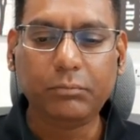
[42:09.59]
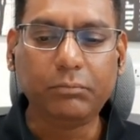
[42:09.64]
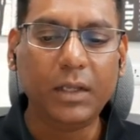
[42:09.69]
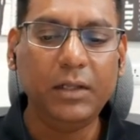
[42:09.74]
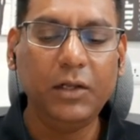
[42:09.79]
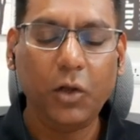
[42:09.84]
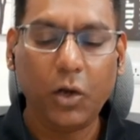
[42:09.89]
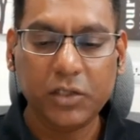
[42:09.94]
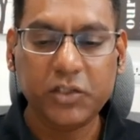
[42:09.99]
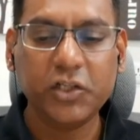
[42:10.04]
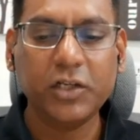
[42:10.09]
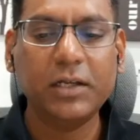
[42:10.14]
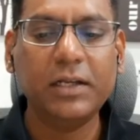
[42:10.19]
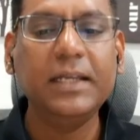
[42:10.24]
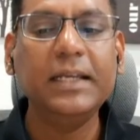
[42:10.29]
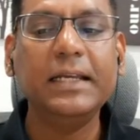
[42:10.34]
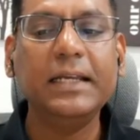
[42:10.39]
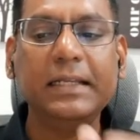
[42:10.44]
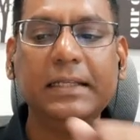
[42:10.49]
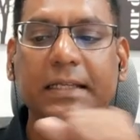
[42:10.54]

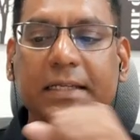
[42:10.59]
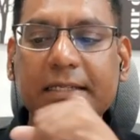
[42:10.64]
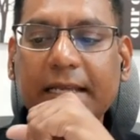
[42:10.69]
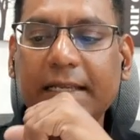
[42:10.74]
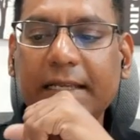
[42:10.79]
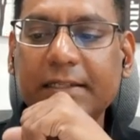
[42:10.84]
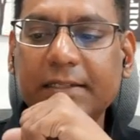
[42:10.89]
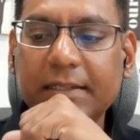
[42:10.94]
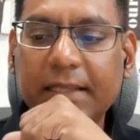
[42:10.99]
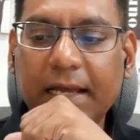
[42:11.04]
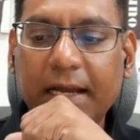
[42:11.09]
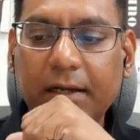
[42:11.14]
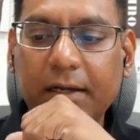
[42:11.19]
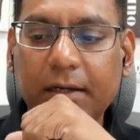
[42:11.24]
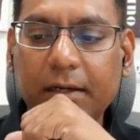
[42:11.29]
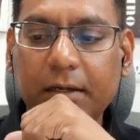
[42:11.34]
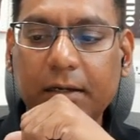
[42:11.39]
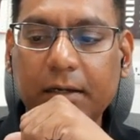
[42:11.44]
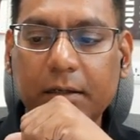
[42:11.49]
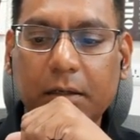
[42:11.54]
logically, in the sense that
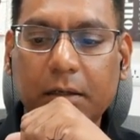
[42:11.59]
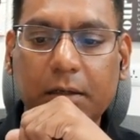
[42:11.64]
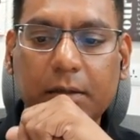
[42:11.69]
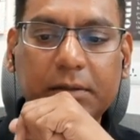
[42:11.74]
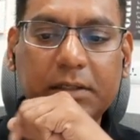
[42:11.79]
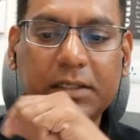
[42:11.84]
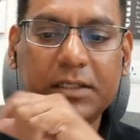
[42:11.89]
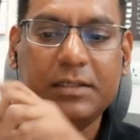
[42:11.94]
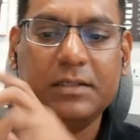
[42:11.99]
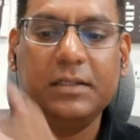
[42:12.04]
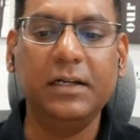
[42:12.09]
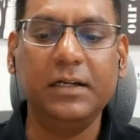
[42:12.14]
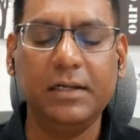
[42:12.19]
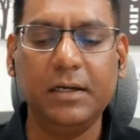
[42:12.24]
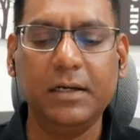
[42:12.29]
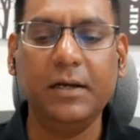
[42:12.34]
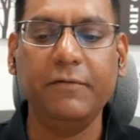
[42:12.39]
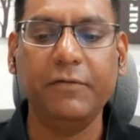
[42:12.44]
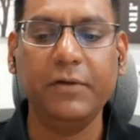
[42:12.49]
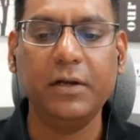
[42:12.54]
this is a
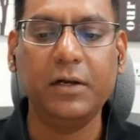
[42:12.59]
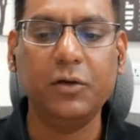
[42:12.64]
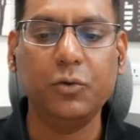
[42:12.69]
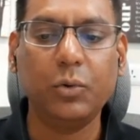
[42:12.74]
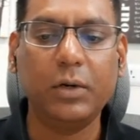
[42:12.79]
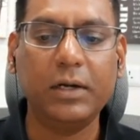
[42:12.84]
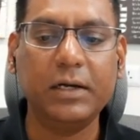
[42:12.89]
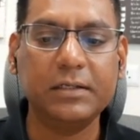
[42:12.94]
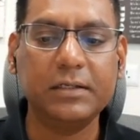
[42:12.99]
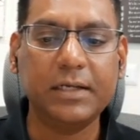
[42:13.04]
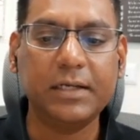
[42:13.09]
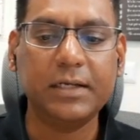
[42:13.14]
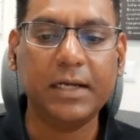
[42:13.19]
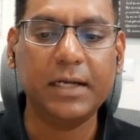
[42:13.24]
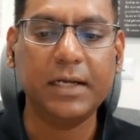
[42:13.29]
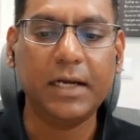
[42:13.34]
little difficult to understand.